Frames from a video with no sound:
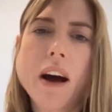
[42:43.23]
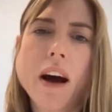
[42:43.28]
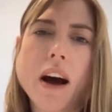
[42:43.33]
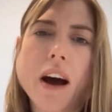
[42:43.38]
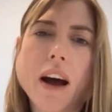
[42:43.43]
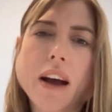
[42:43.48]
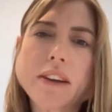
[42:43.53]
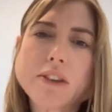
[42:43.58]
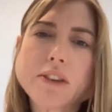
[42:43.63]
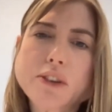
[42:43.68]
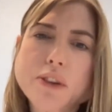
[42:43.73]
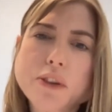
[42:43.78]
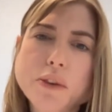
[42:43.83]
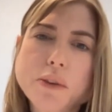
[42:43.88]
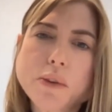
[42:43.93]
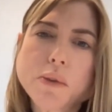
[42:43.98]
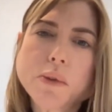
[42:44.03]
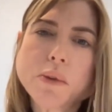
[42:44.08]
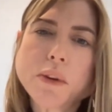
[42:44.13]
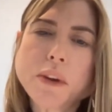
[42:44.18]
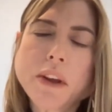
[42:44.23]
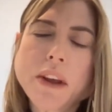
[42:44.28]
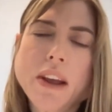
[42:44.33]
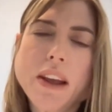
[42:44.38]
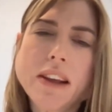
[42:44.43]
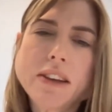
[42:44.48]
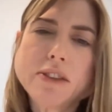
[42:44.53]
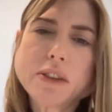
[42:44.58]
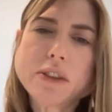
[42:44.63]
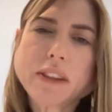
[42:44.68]
into
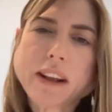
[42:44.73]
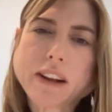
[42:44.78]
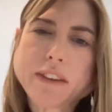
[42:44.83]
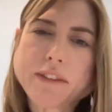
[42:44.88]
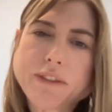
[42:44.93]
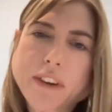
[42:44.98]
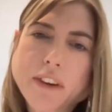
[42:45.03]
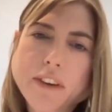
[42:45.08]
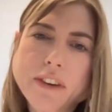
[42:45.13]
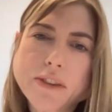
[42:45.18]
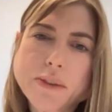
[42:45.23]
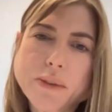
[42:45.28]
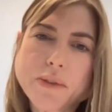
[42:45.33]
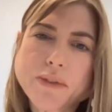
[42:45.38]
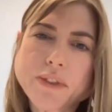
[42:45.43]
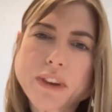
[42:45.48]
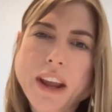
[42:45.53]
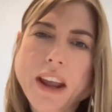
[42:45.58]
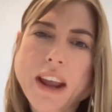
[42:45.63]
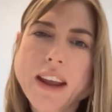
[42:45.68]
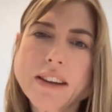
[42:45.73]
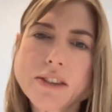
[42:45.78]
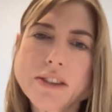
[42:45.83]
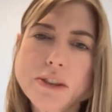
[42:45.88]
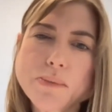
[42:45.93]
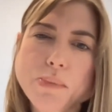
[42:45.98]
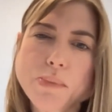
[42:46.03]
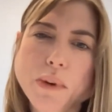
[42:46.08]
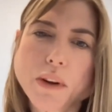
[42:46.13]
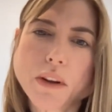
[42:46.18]
like a very sort of
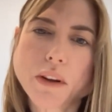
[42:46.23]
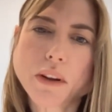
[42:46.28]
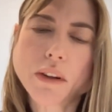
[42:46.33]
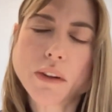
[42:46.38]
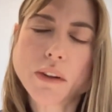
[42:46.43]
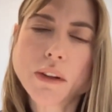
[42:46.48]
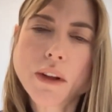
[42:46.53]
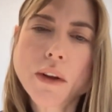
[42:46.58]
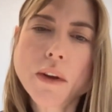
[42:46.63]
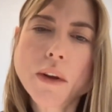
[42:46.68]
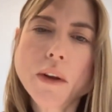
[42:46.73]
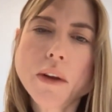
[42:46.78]
tangible